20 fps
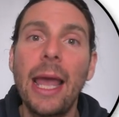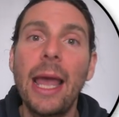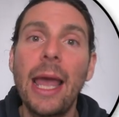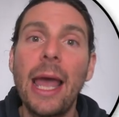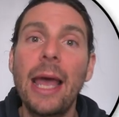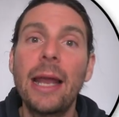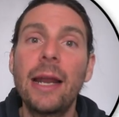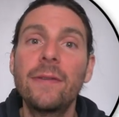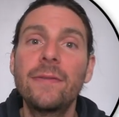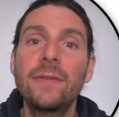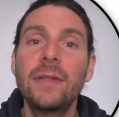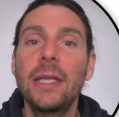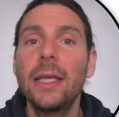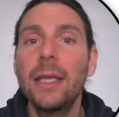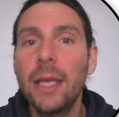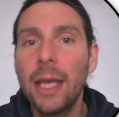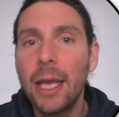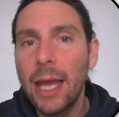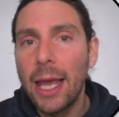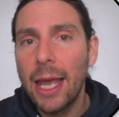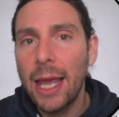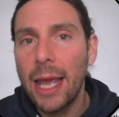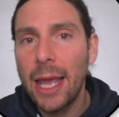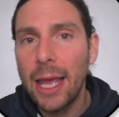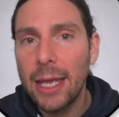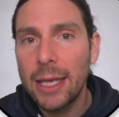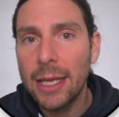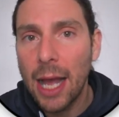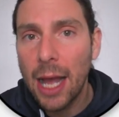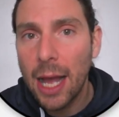NFT
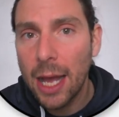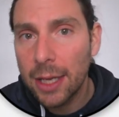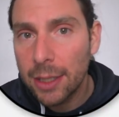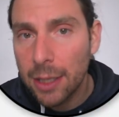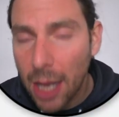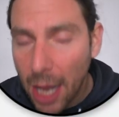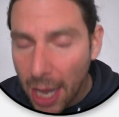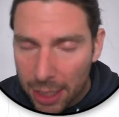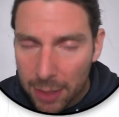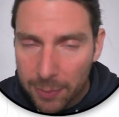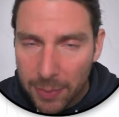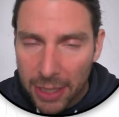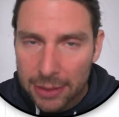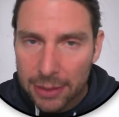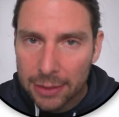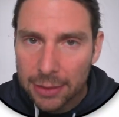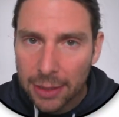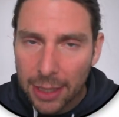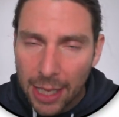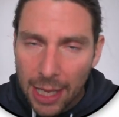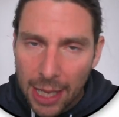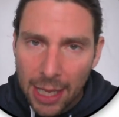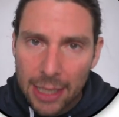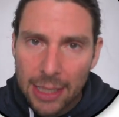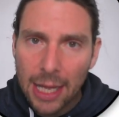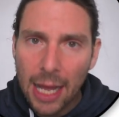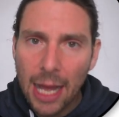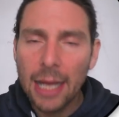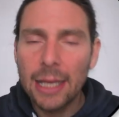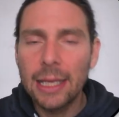AI animated
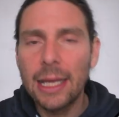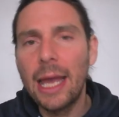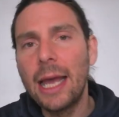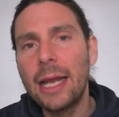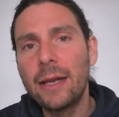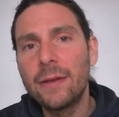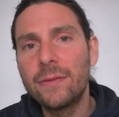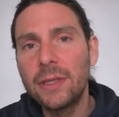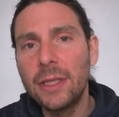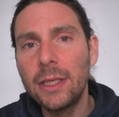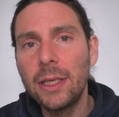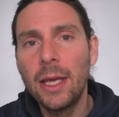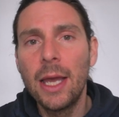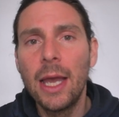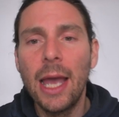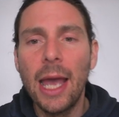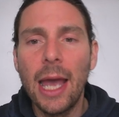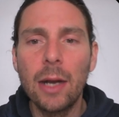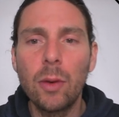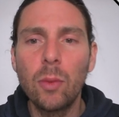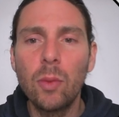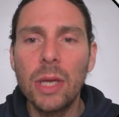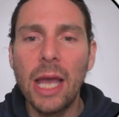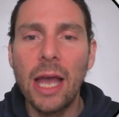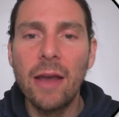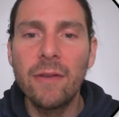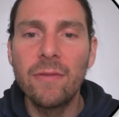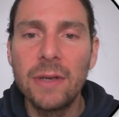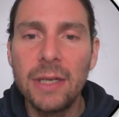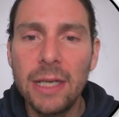AI NFT and we
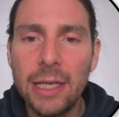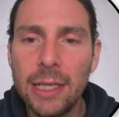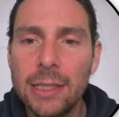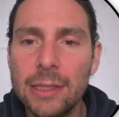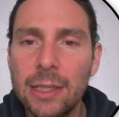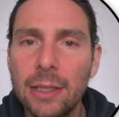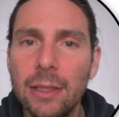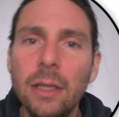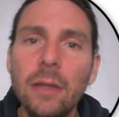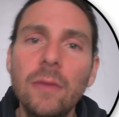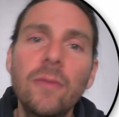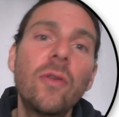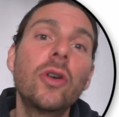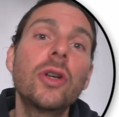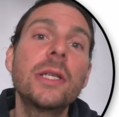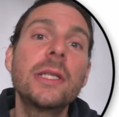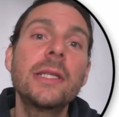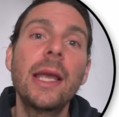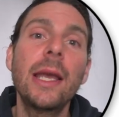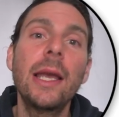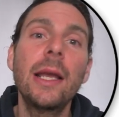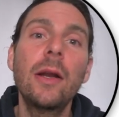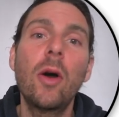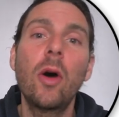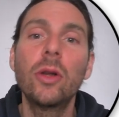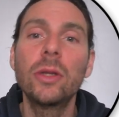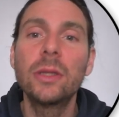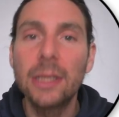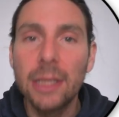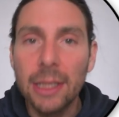have listed it for sale
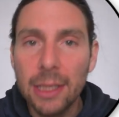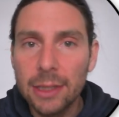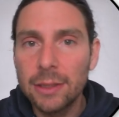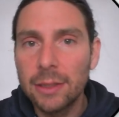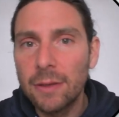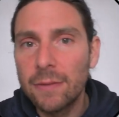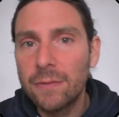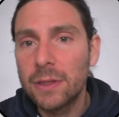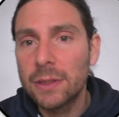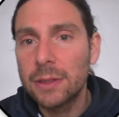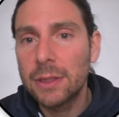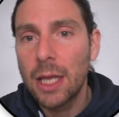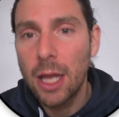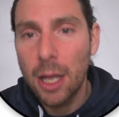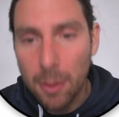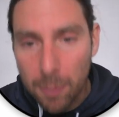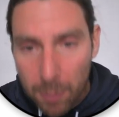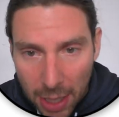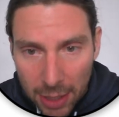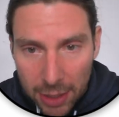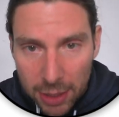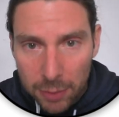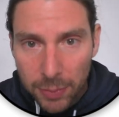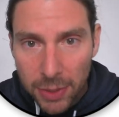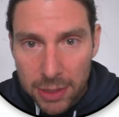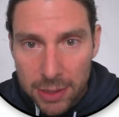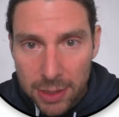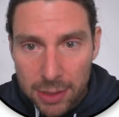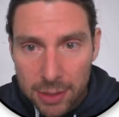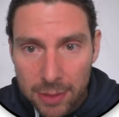on three different
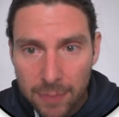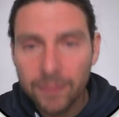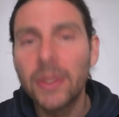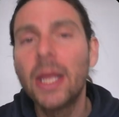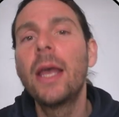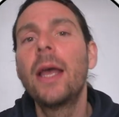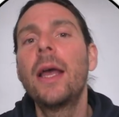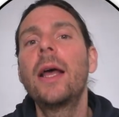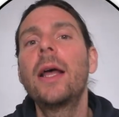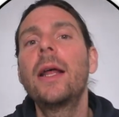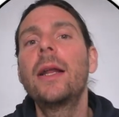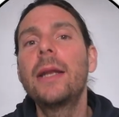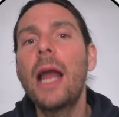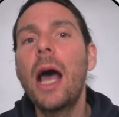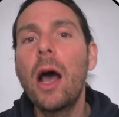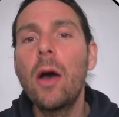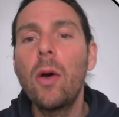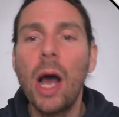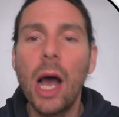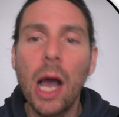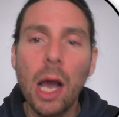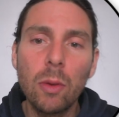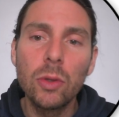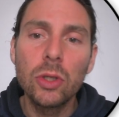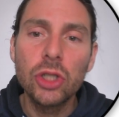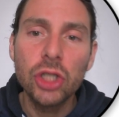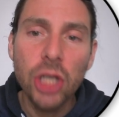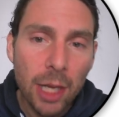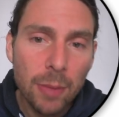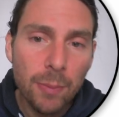marketplaces. Now I will
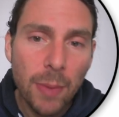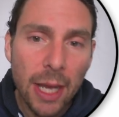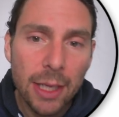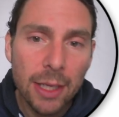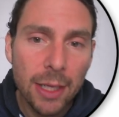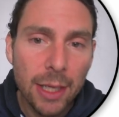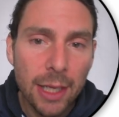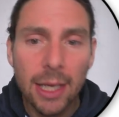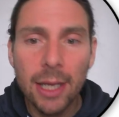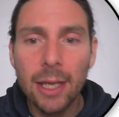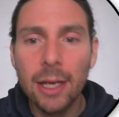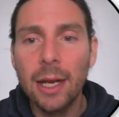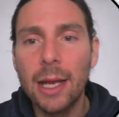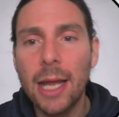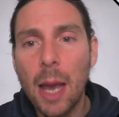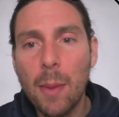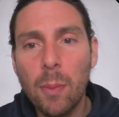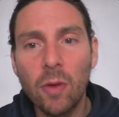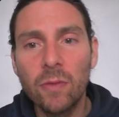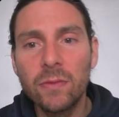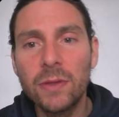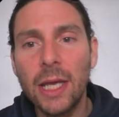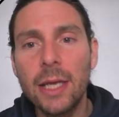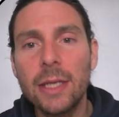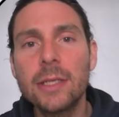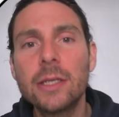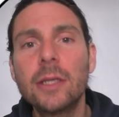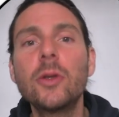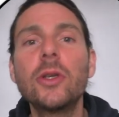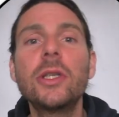check back in a couple of
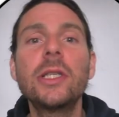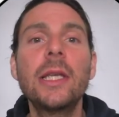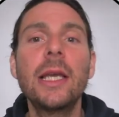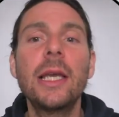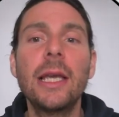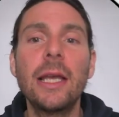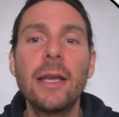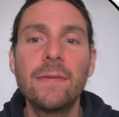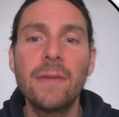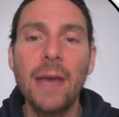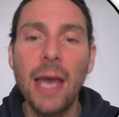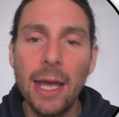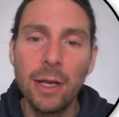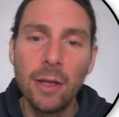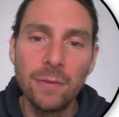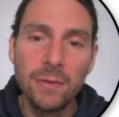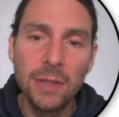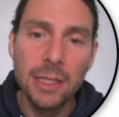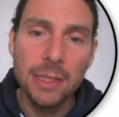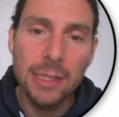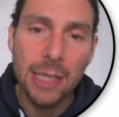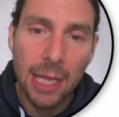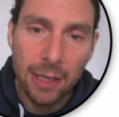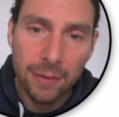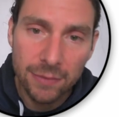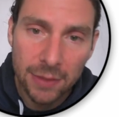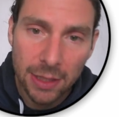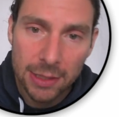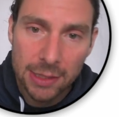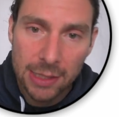days to see if any of these
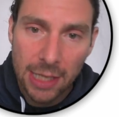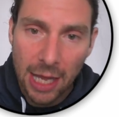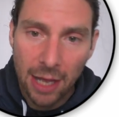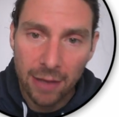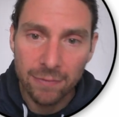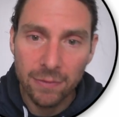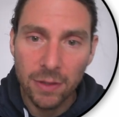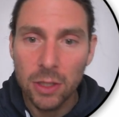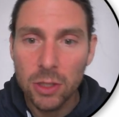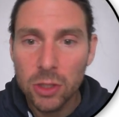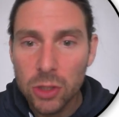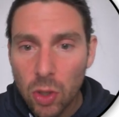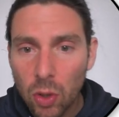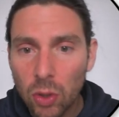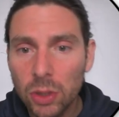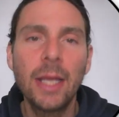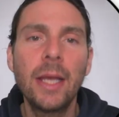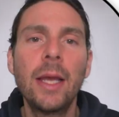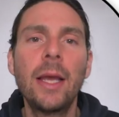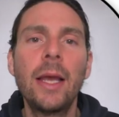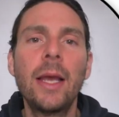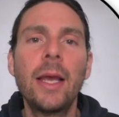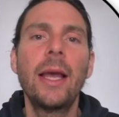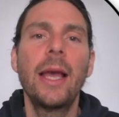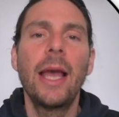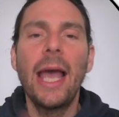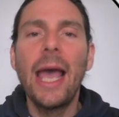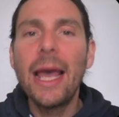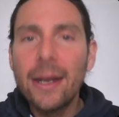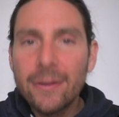NFTs have sold.
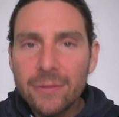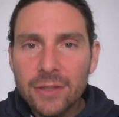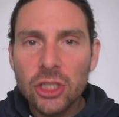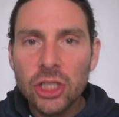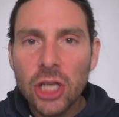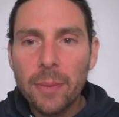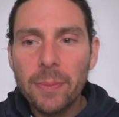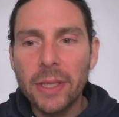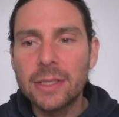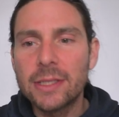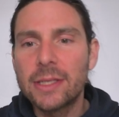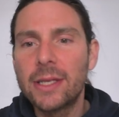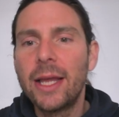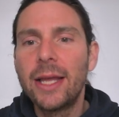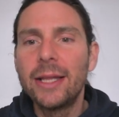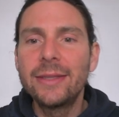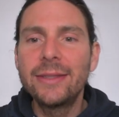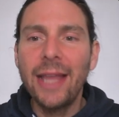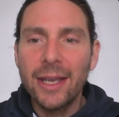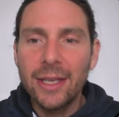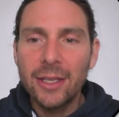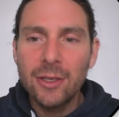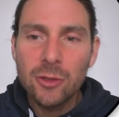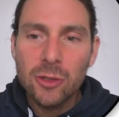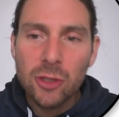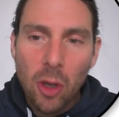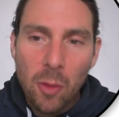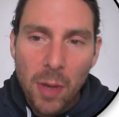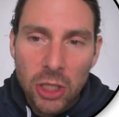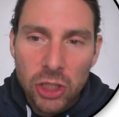NFT champions, thank you
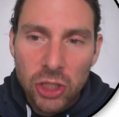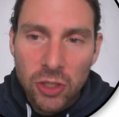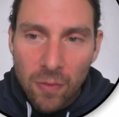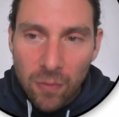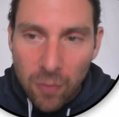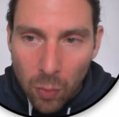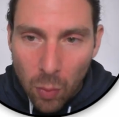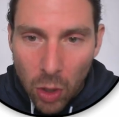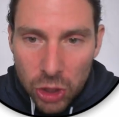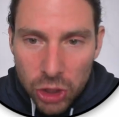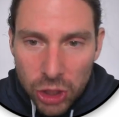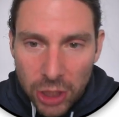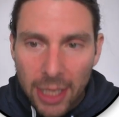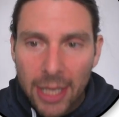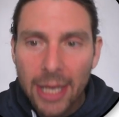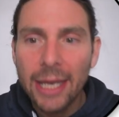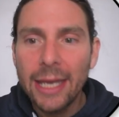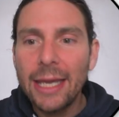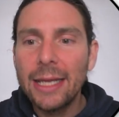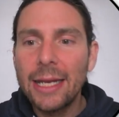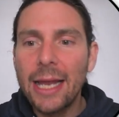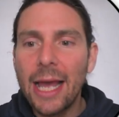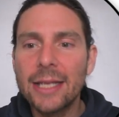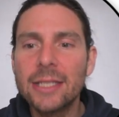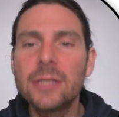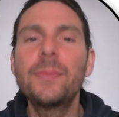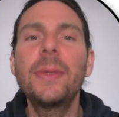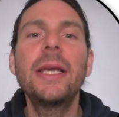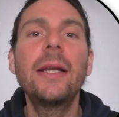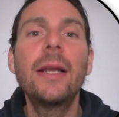so much for watching. It
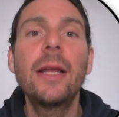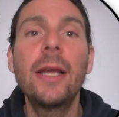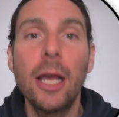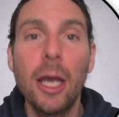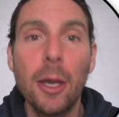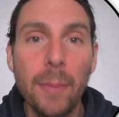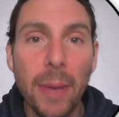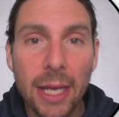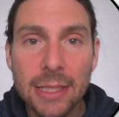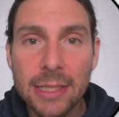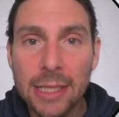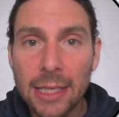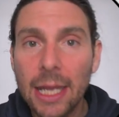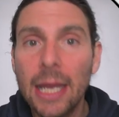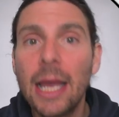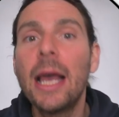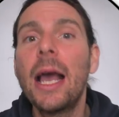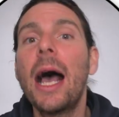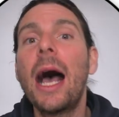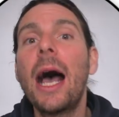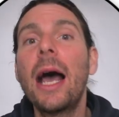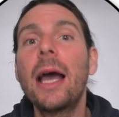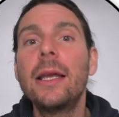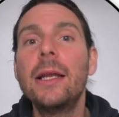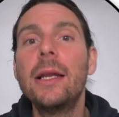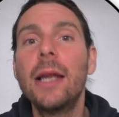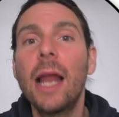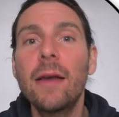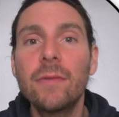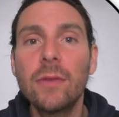has been amazing. I
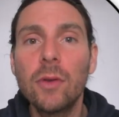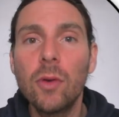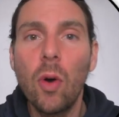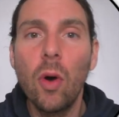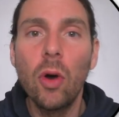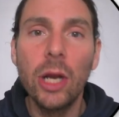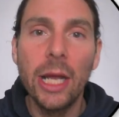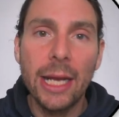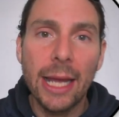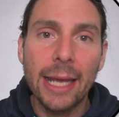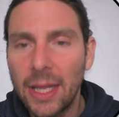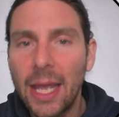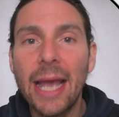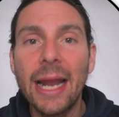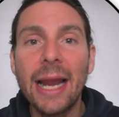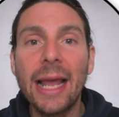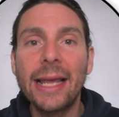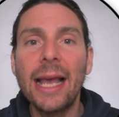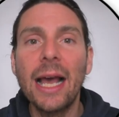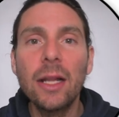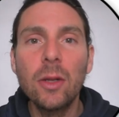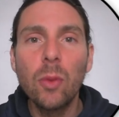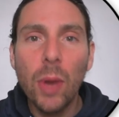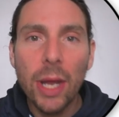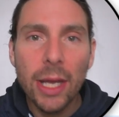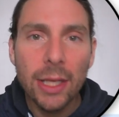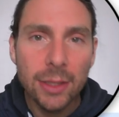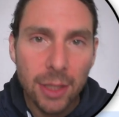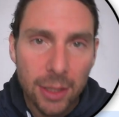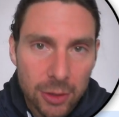love you all and I, and I can't
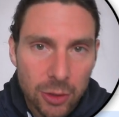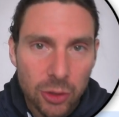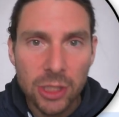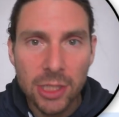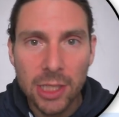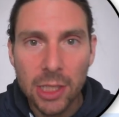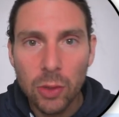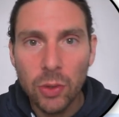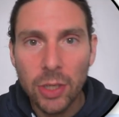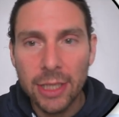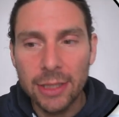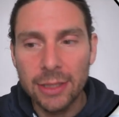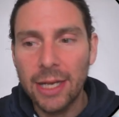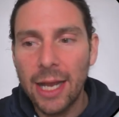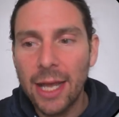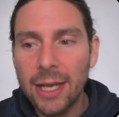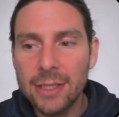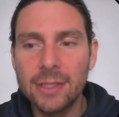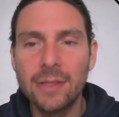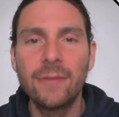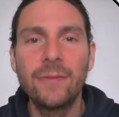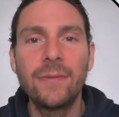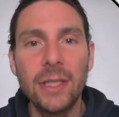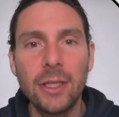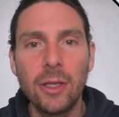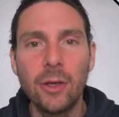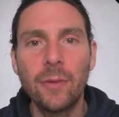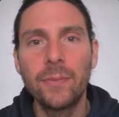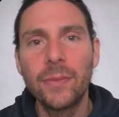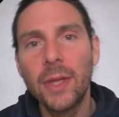wait to see you in the next
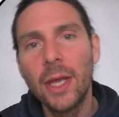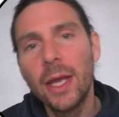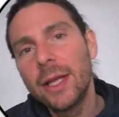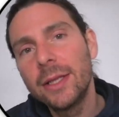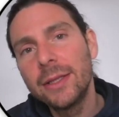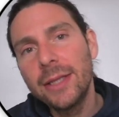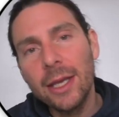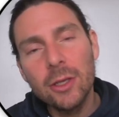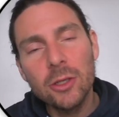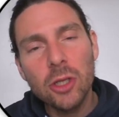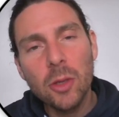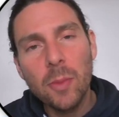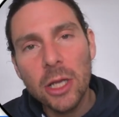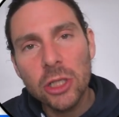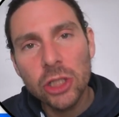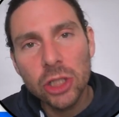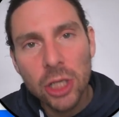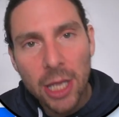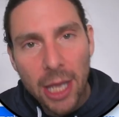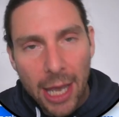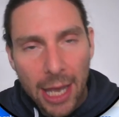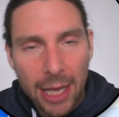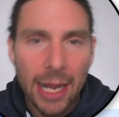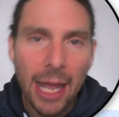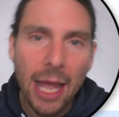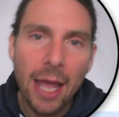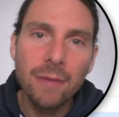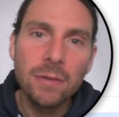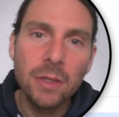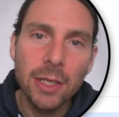video. Thank you so much and
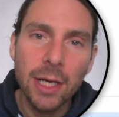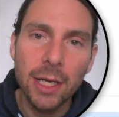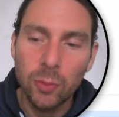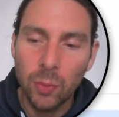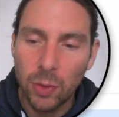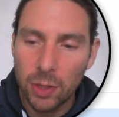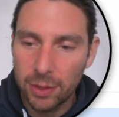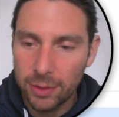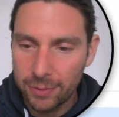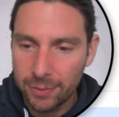have a great one.